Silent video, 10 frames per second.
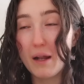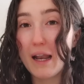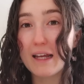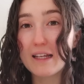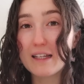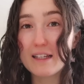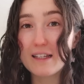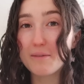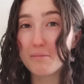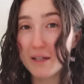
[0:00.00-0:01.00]
but like,
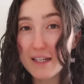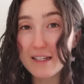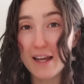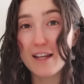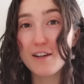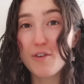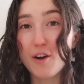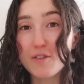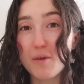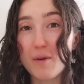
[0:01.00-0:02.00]
being naked in front
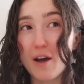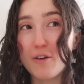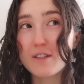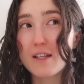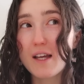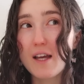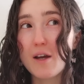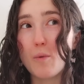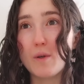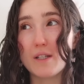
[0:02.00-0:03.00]
of someone else
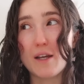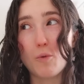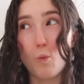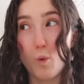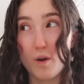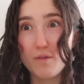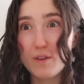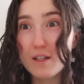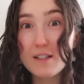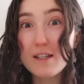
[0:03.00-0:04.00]
was like one of
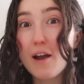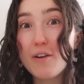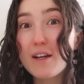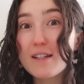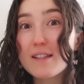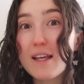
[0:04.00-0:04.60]
the scariest